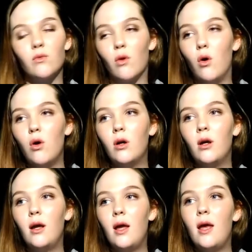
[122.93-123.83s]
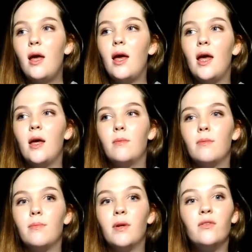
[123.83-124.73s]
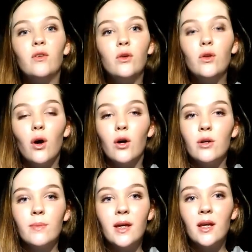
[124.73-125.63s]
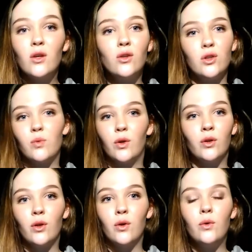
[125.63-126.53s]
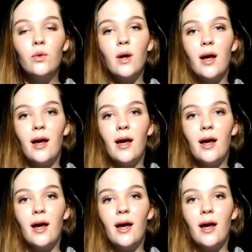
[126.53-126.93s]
is wrong. But if you knew the outer me, you just wouldn't know.